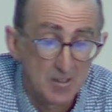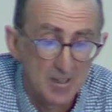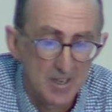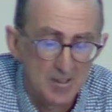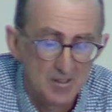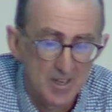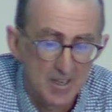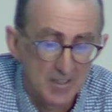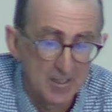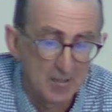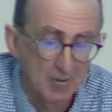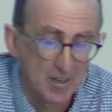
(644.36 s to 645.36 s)
that's
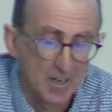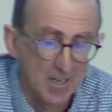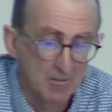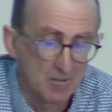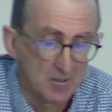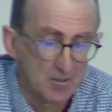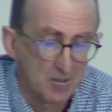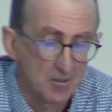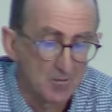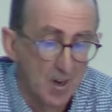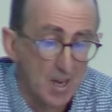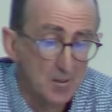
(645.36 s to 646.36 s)
1,800 hours.
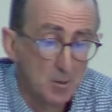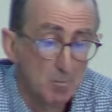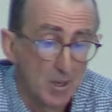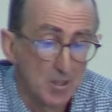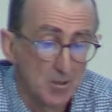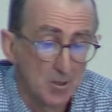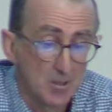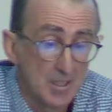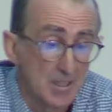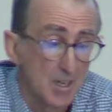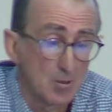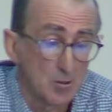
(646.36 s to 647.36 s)
His fasting blood sugars, he
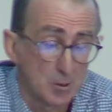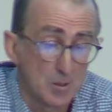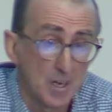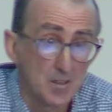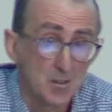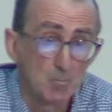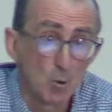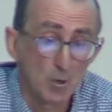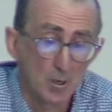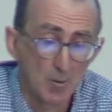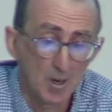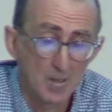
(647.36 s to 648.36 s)
tells you, he does the
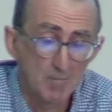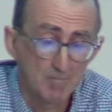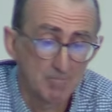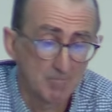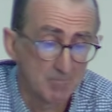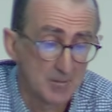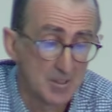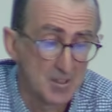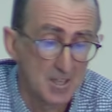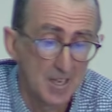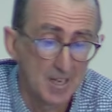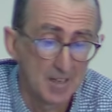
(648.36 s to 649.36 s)
morning one, it's
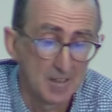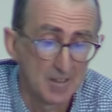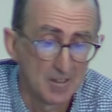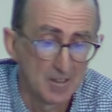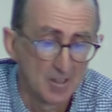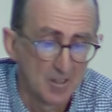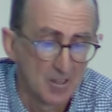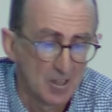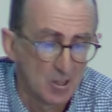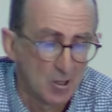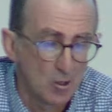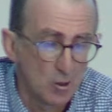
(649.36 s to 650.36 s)
10.
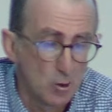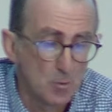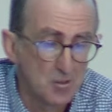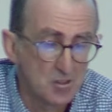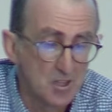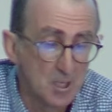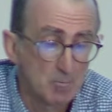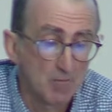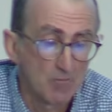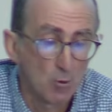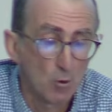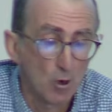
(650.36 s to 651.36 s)
You've seen him
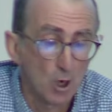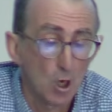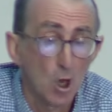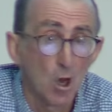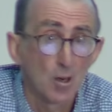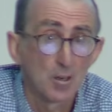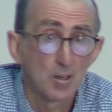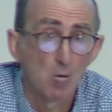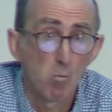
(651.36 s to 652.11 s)
at 4 o'clock,